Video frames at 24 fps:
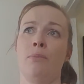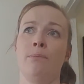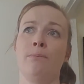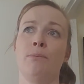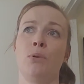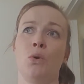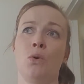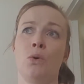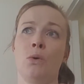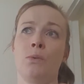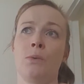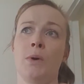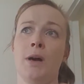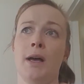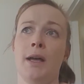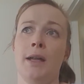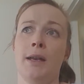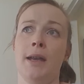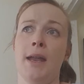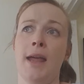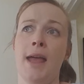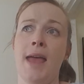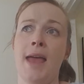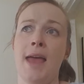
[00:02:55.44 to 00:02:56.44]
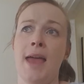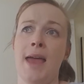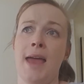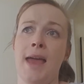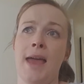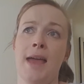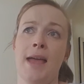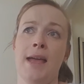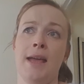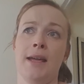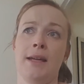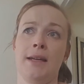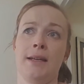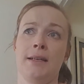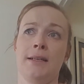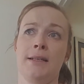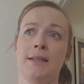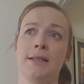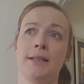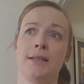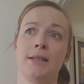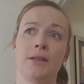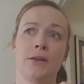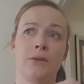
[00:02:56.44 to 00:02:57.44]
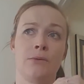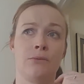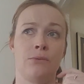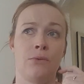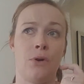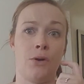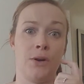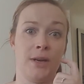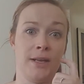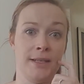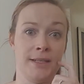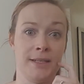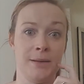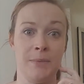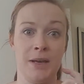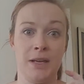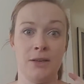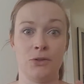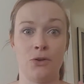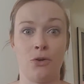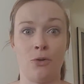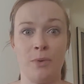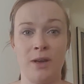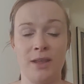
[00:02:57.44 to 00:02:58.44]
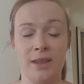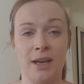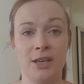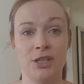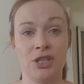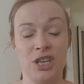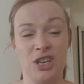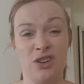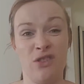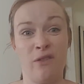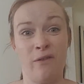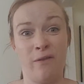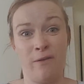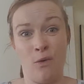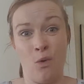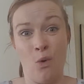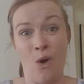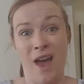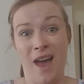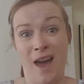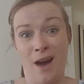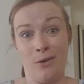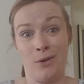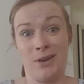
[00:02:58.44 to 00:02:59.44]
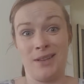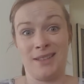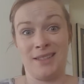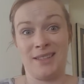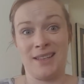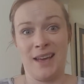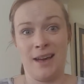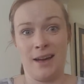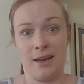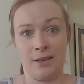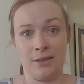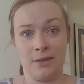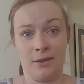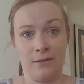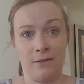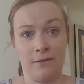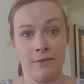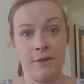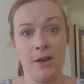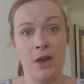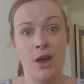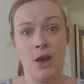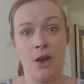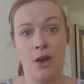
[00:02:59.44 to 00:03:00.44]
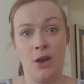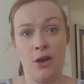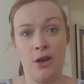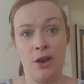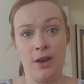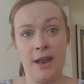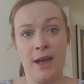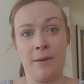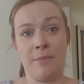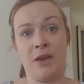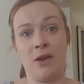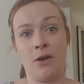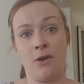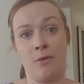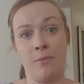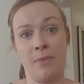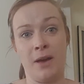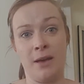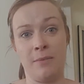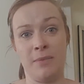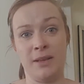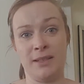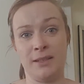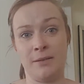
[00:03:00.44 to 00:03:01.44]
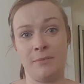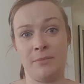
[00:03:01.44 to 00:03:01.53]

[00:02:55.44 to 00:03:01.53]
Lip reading: bought one and wrote into me and told me that she got 4 hours out of her nappy. Her baby's